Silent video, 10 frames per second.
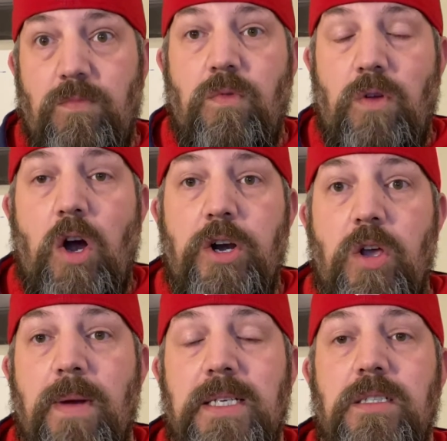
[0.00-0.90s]
audio
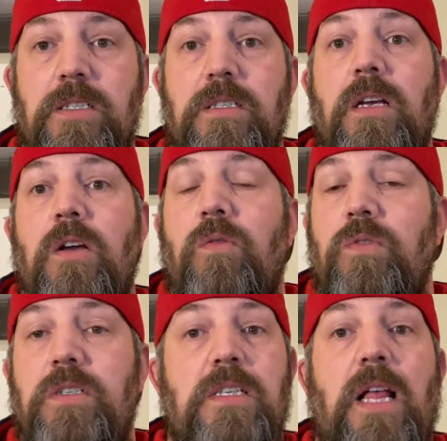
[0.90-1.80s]
messages.
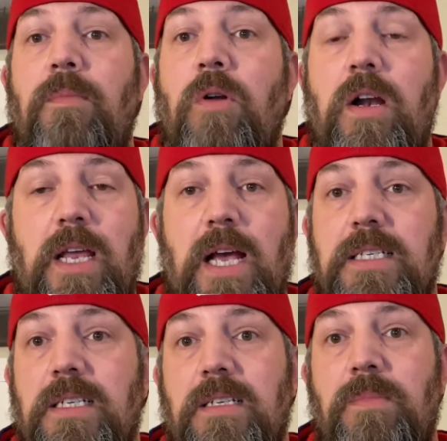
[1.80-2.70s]
Slide
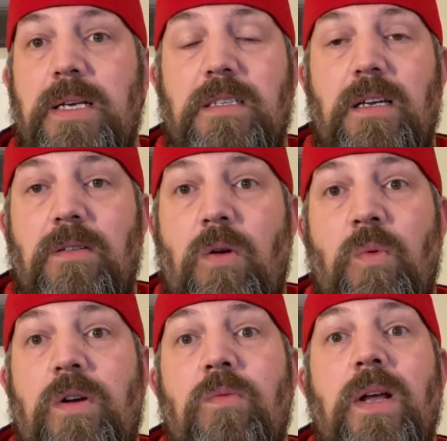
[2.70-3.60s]
Broadcast is basically
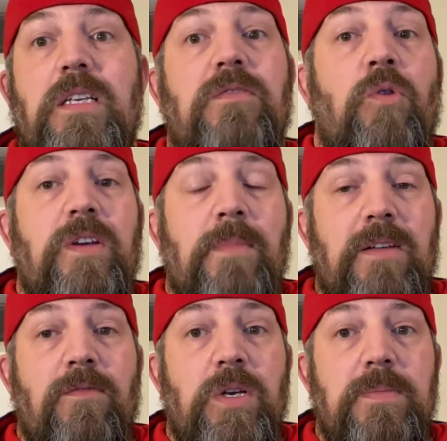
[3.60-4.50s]
what a Ringless
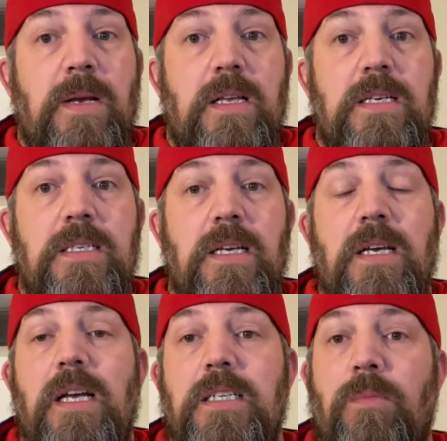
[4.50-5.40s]
voicemail is.
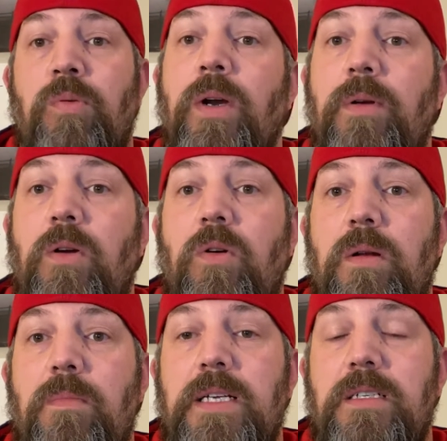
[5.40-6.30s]
It's a
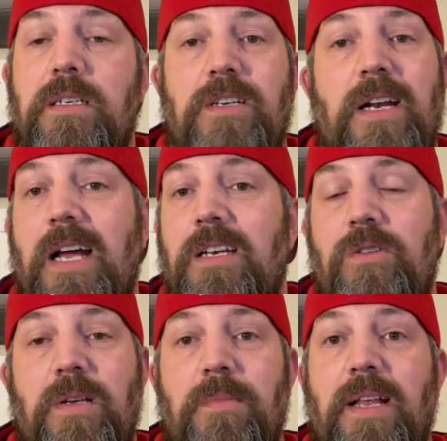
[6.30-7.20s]
pre-recorded message, and I do
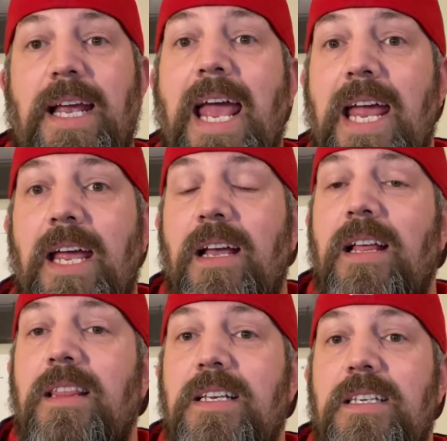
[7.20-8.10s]
something like, "Hey,
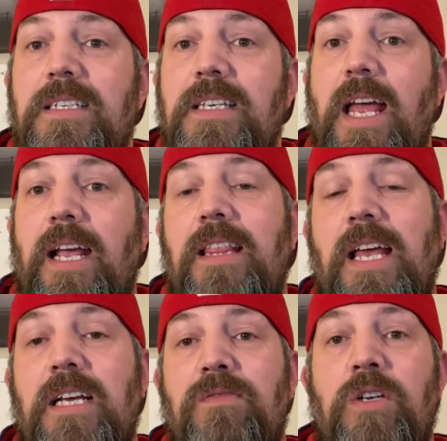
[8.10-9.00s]
this is Nick.
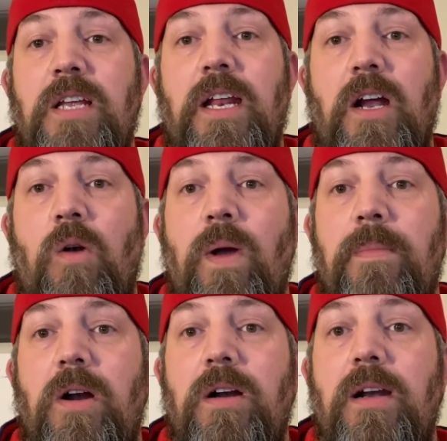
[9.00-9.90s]
Thanks for attending our
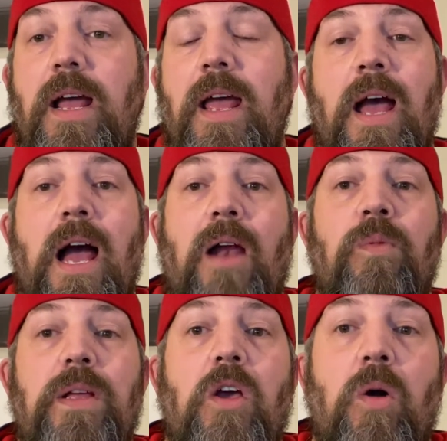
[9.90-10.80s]
webinar today. I
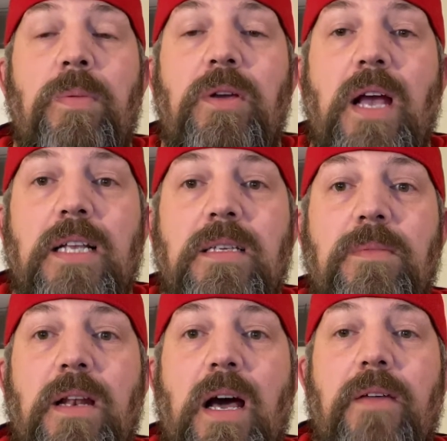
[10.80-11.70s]
really hope you got
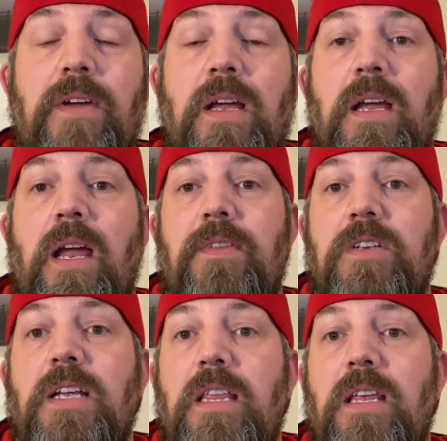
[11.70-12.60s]
something out of it. If there's
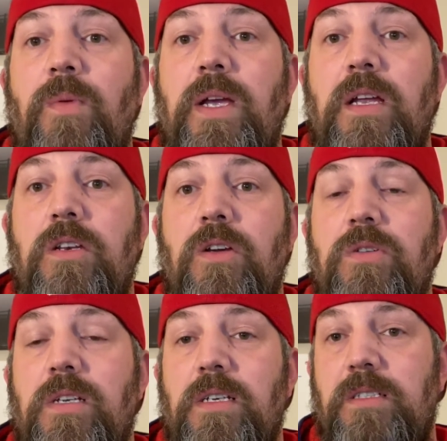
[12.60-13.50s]
anything we can do
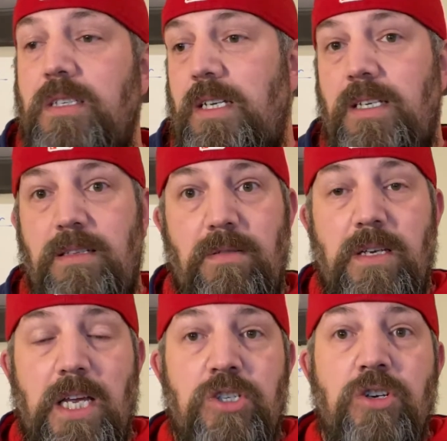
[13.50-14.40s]
to
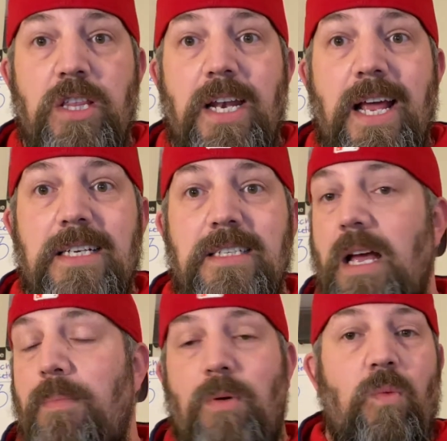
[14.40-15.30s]
get you to the next
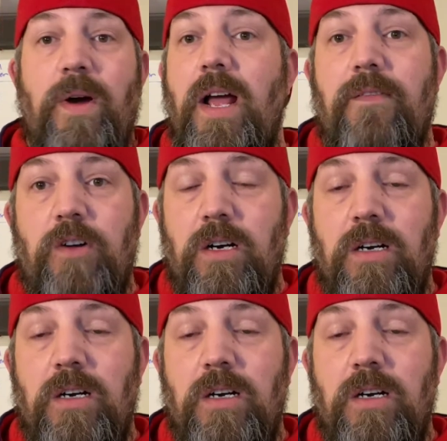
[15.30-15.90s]
step or whatever,